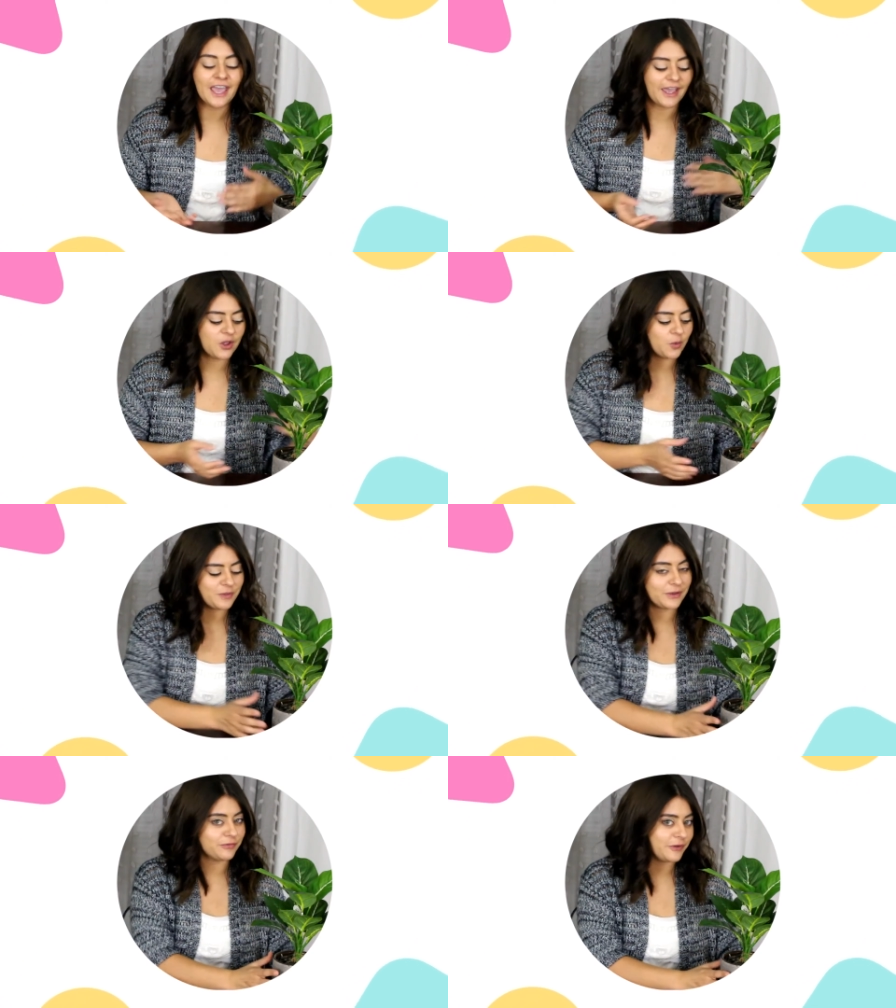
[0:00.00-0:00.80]
I hope
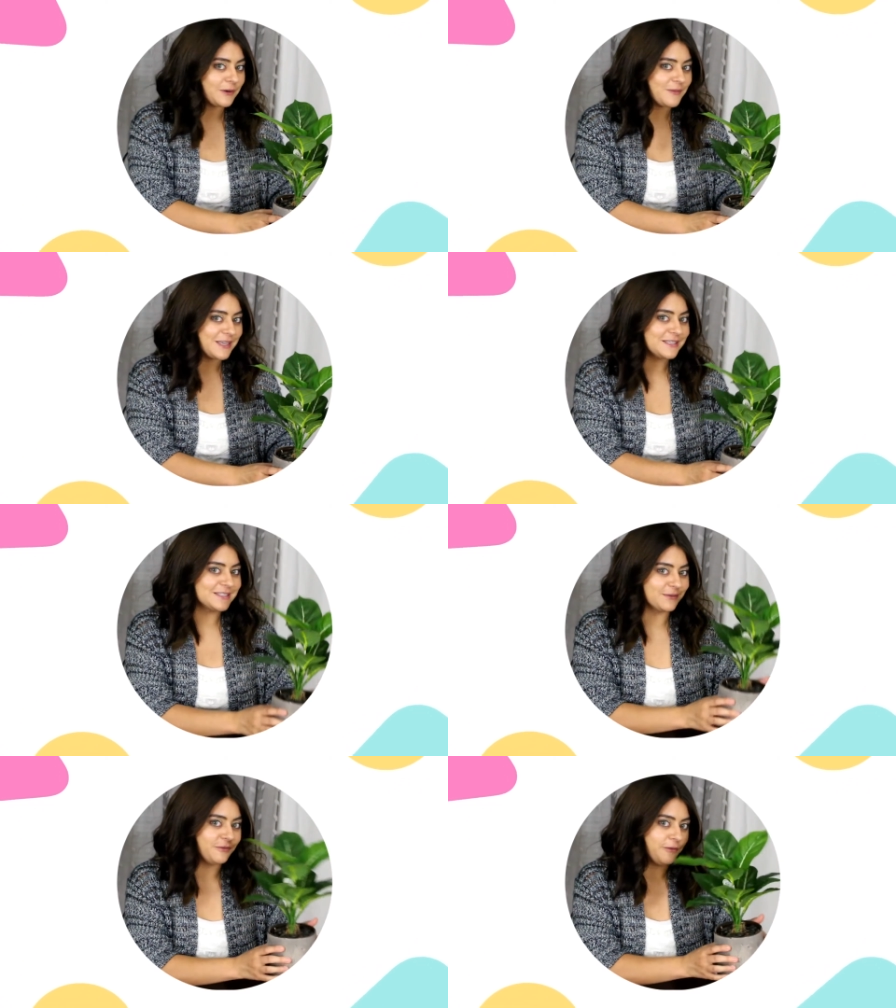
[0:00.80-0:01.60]
you had fun making
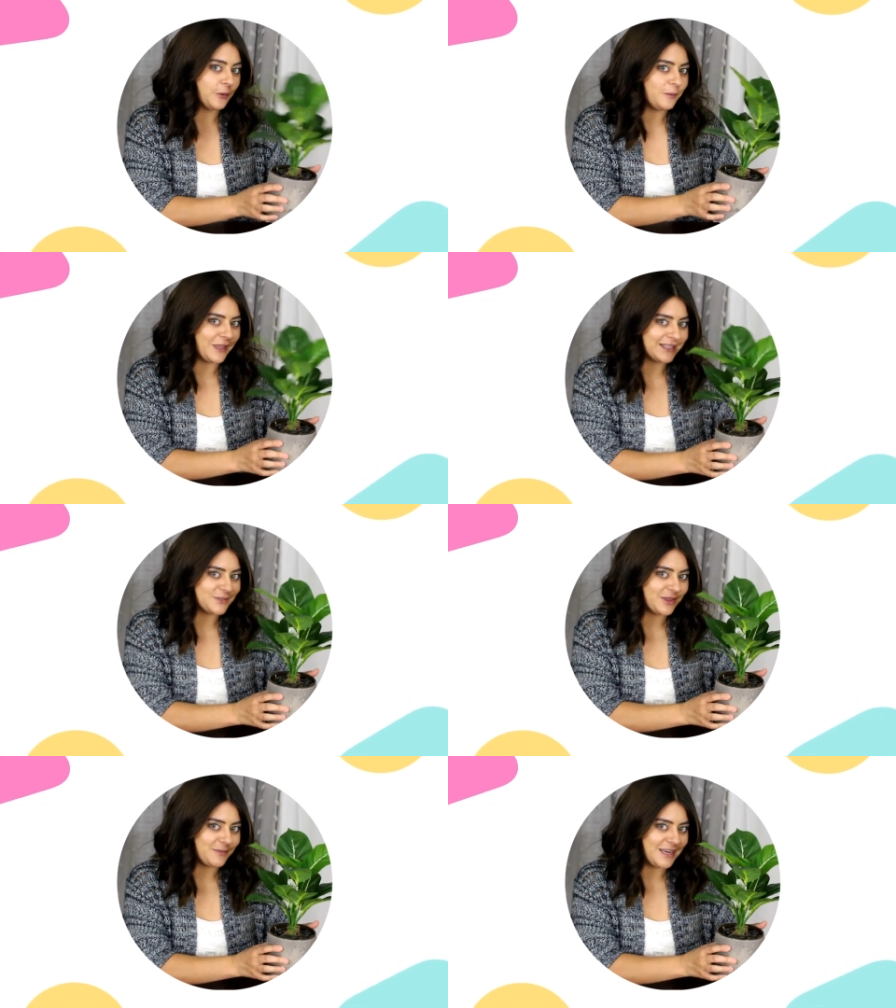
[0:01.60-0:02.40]
some faux plants
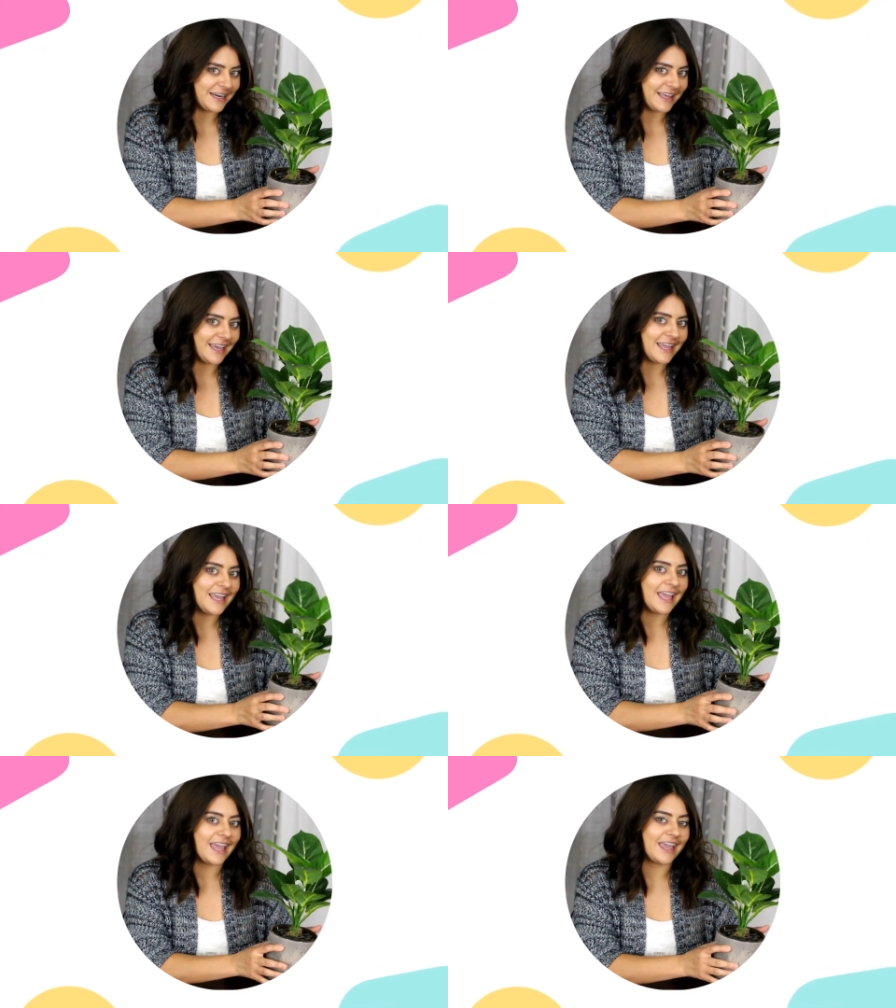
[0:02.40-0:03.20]
with me today
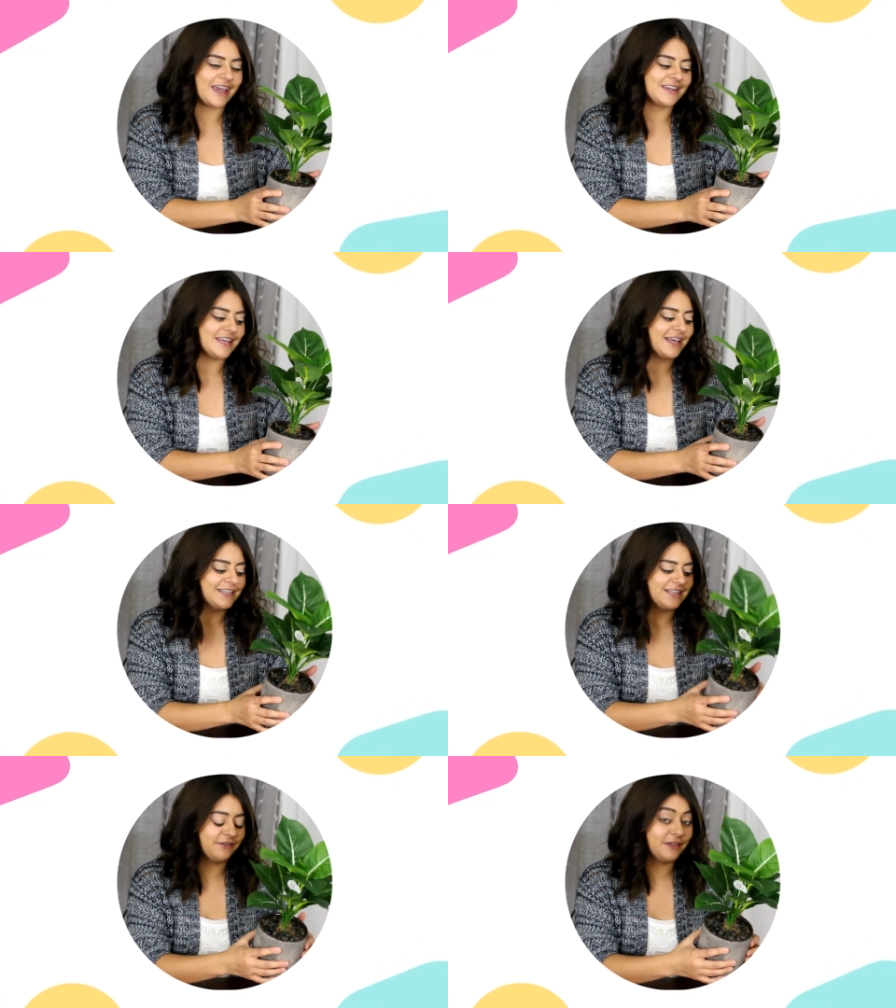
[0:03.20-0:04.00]
and
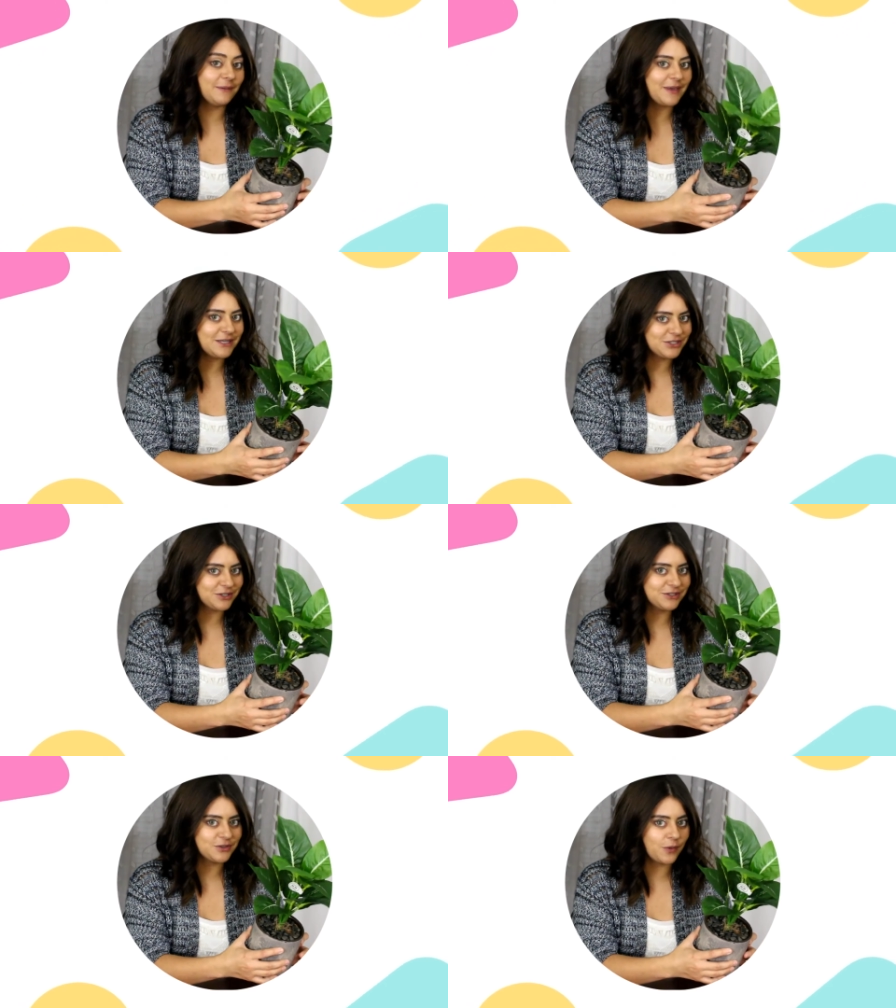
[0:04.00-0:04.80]
definitely make
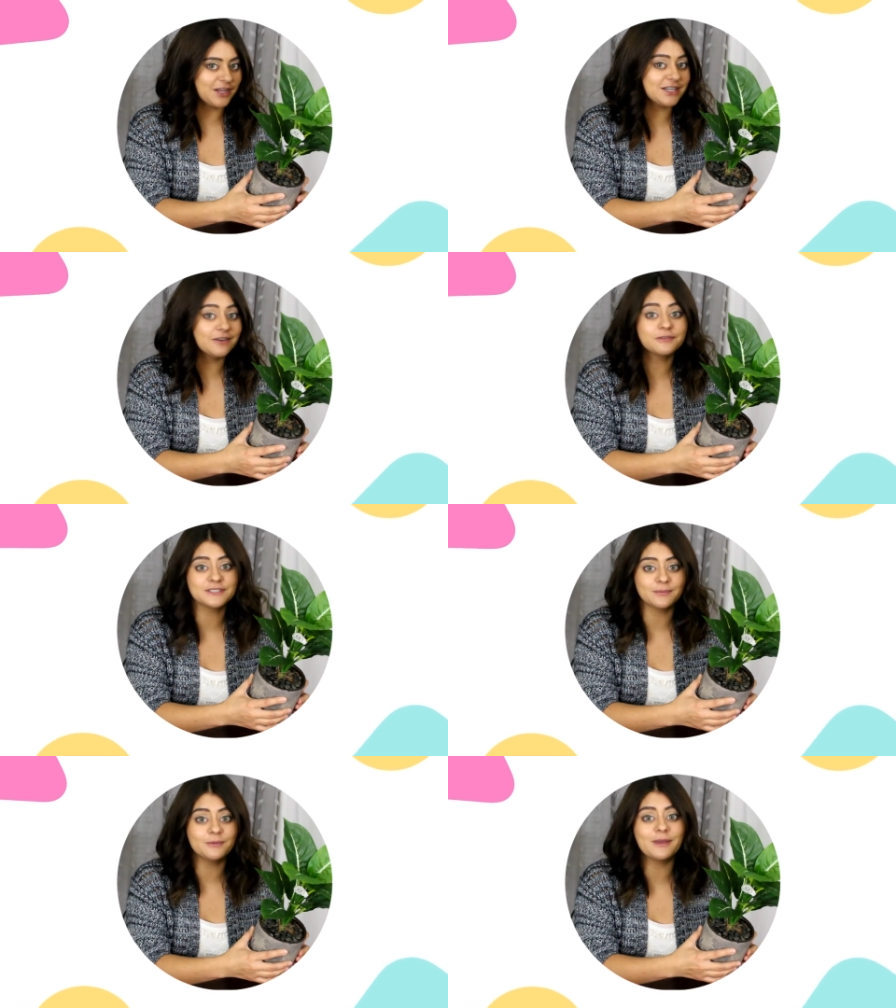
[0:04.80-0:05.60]
sure to watch out for
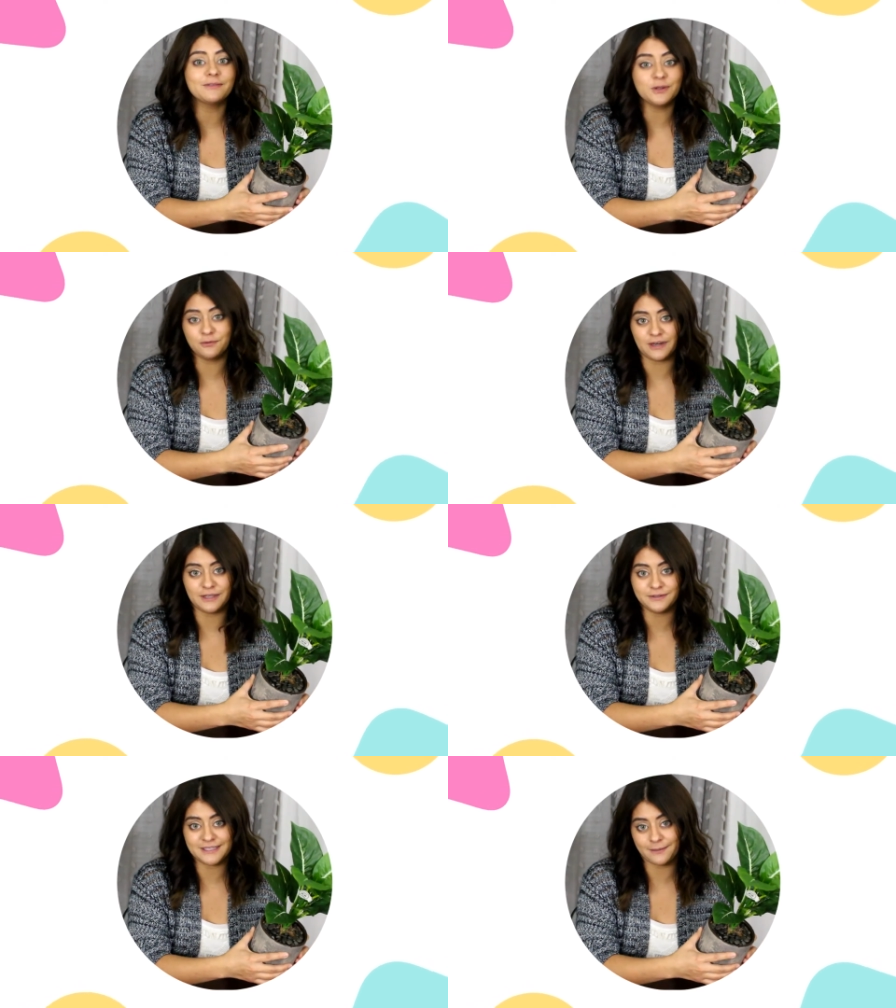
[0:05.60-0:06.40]
some of my new
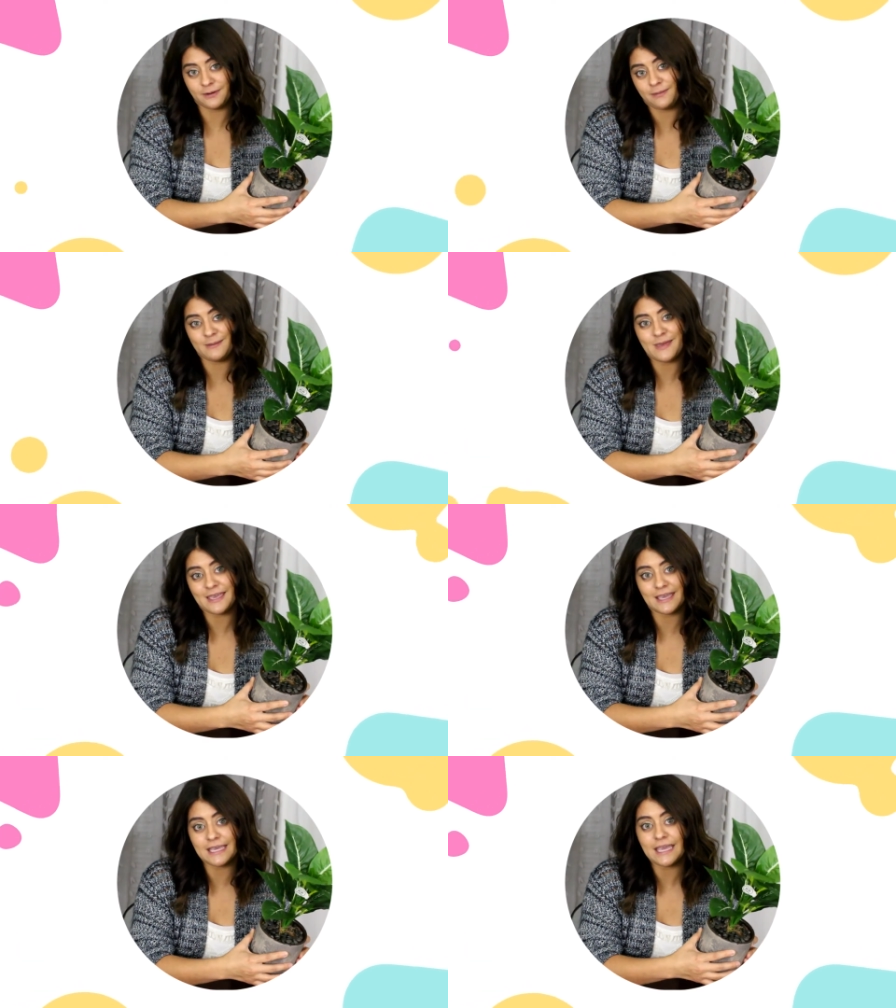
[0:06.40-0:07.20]
videos that I'm going to be
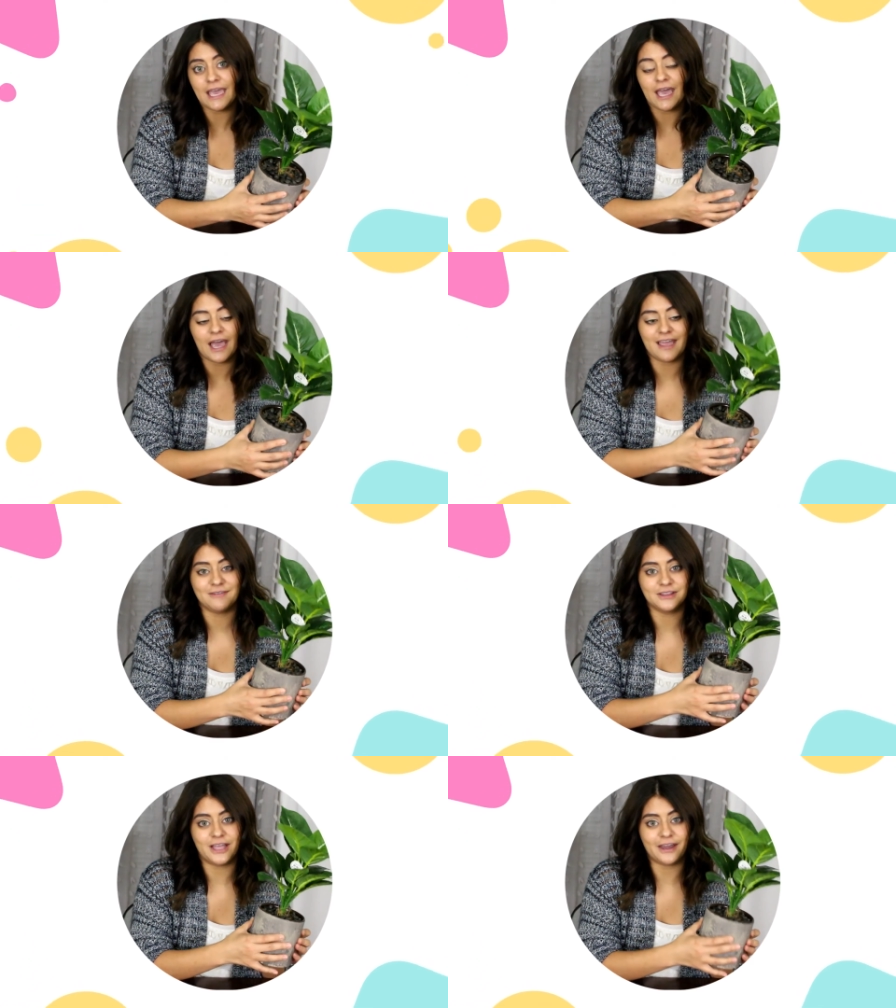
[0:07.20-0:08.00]
making. I have
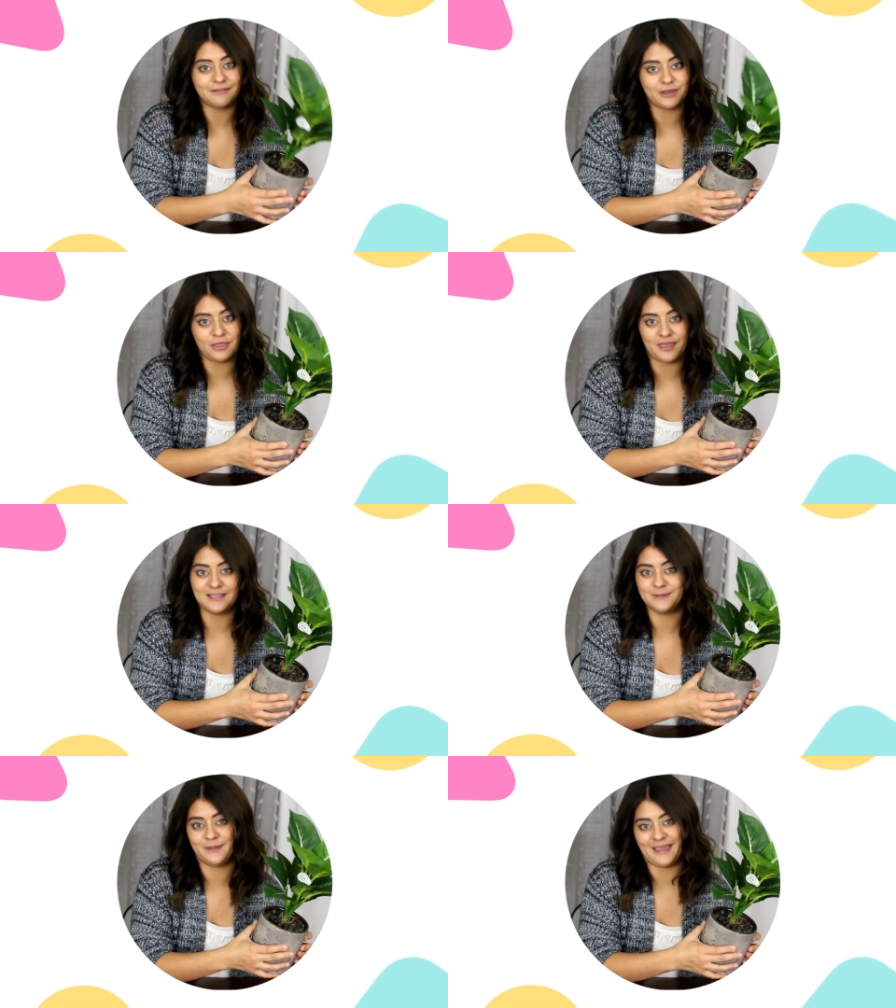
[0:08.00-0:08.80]
a lot of good
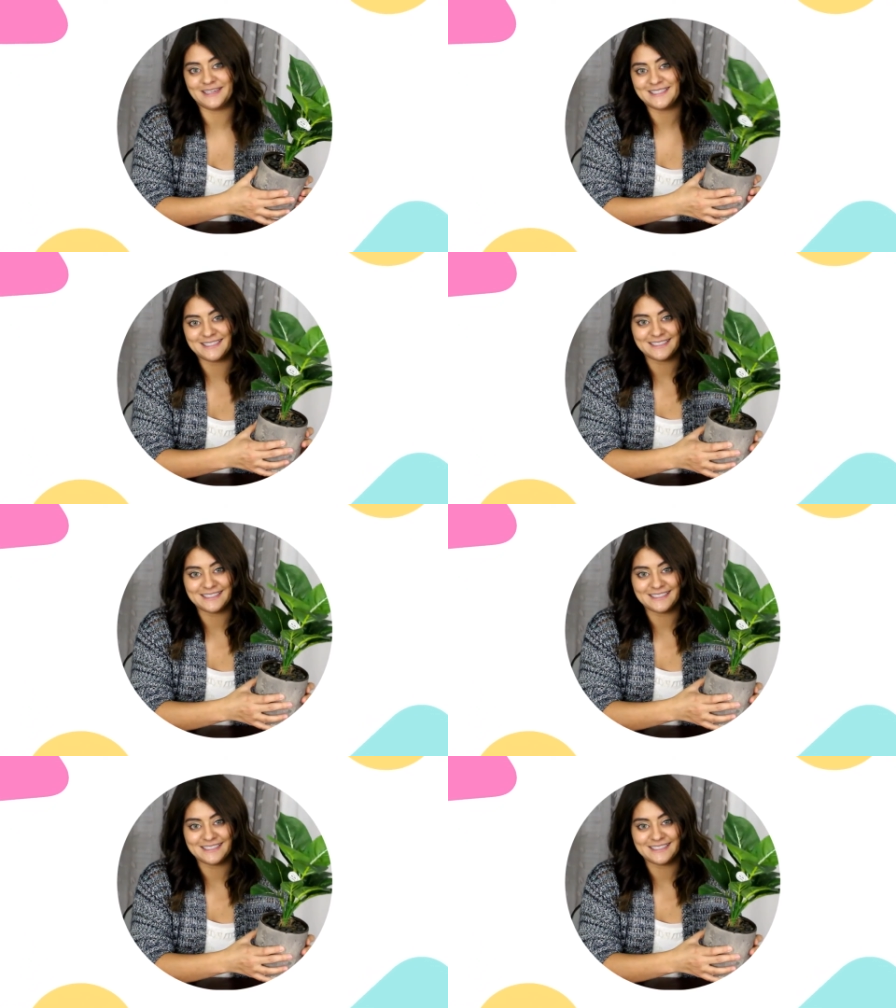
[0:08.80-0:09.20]
things planned.